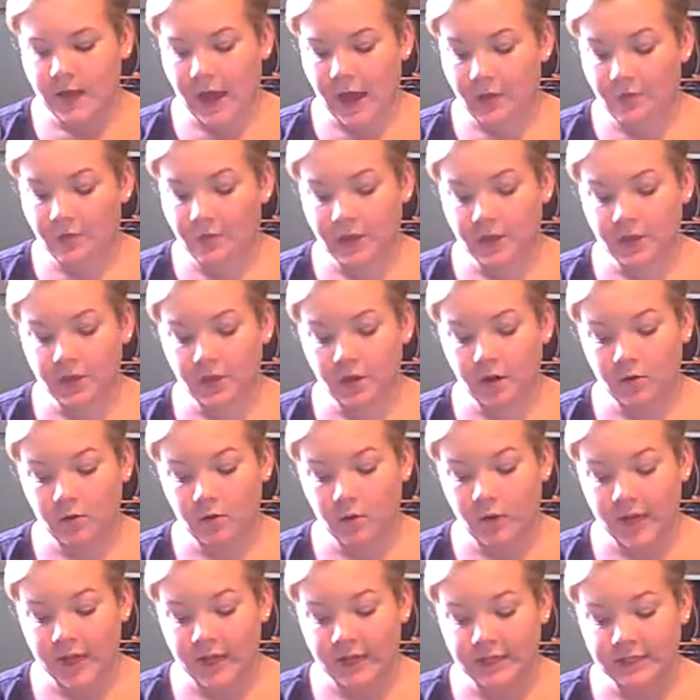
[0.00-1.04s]
that way you
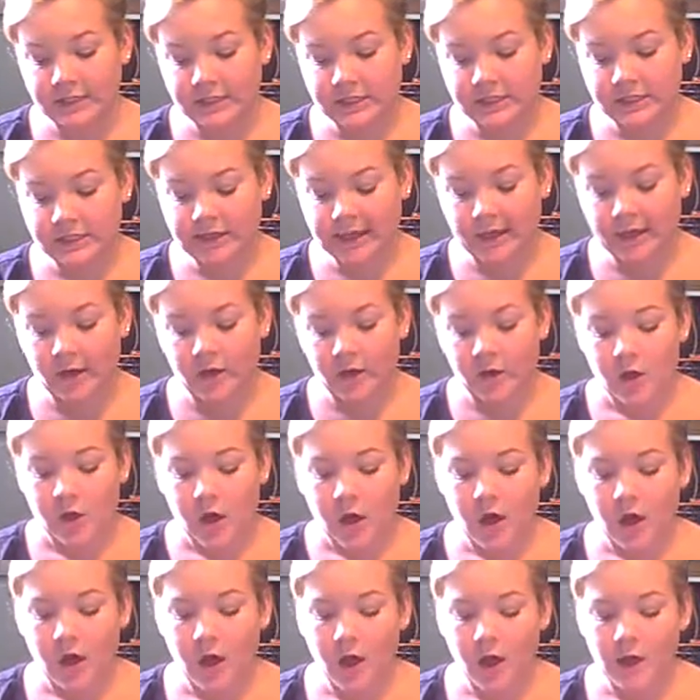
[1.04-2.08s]
don't wait until
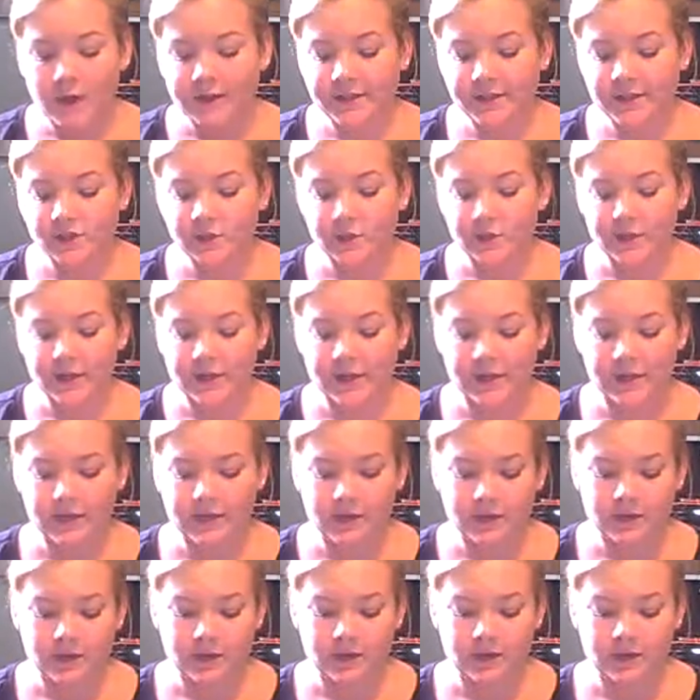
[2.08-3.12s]
August
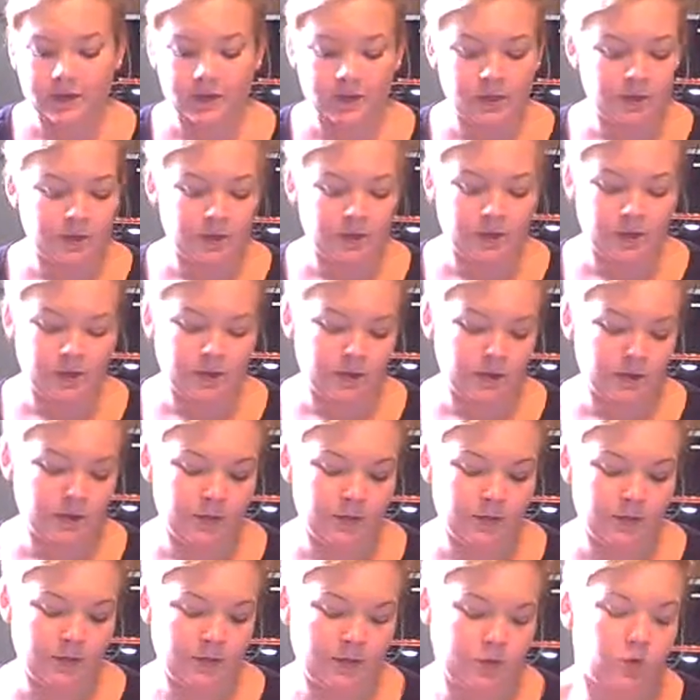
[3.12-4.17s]

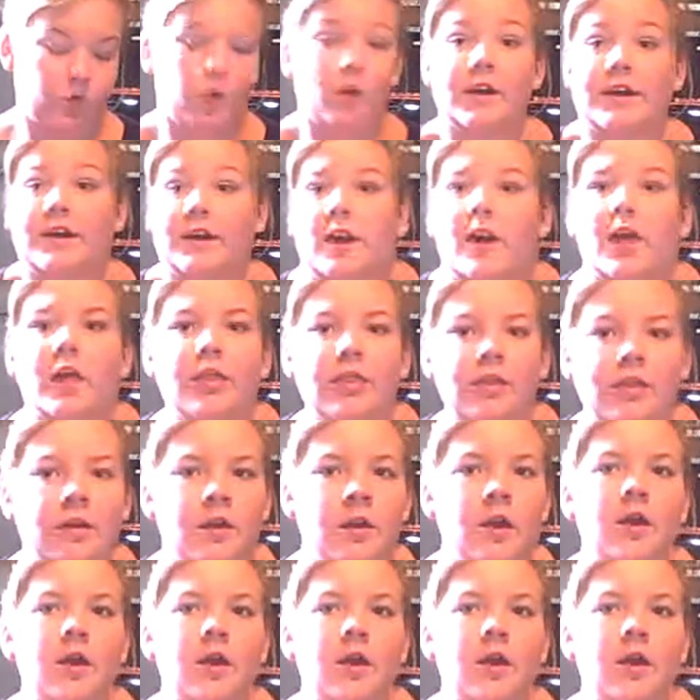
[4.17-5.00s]
20, 20th